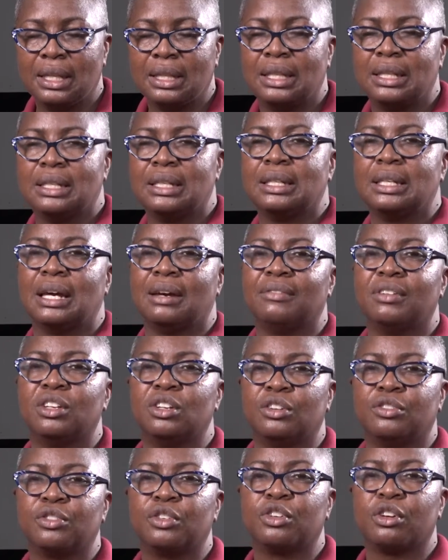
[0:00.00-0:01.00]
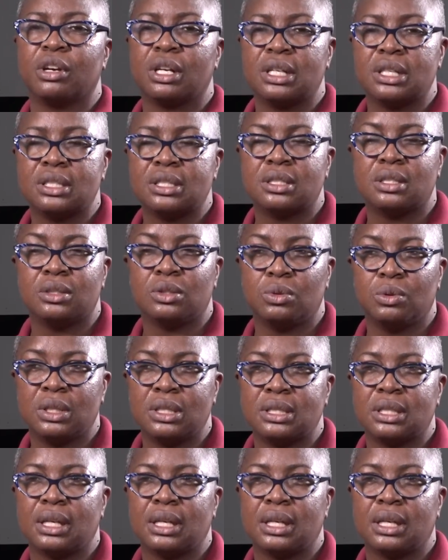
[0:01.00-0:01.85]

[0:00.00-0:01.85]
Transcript: they didn't have enough credits to do it.